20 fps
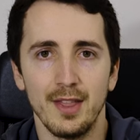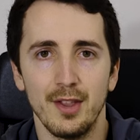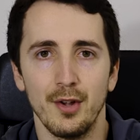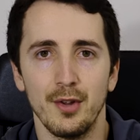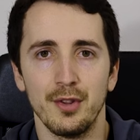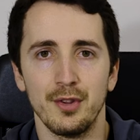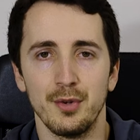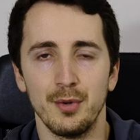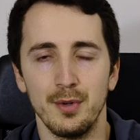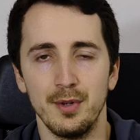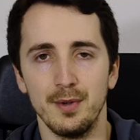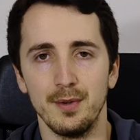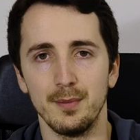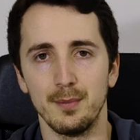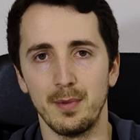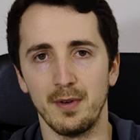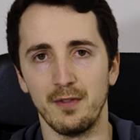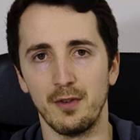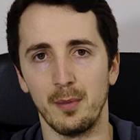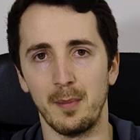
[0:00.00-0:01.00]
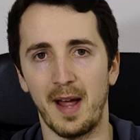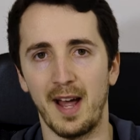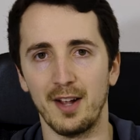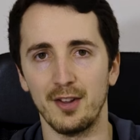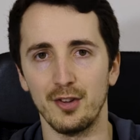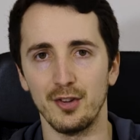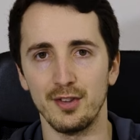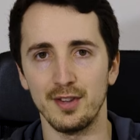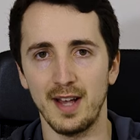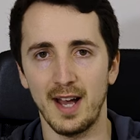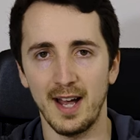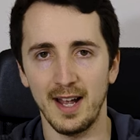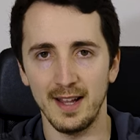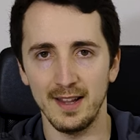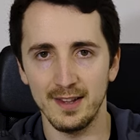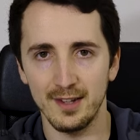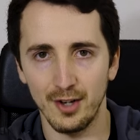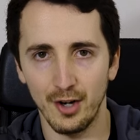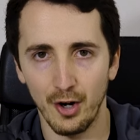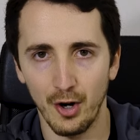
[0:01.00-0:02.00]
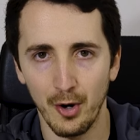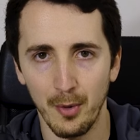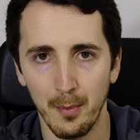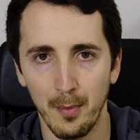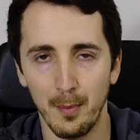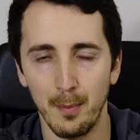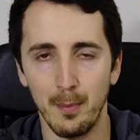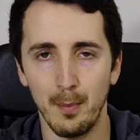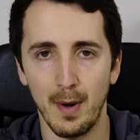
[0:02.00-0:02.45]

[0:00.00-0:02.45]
those who perform exercise are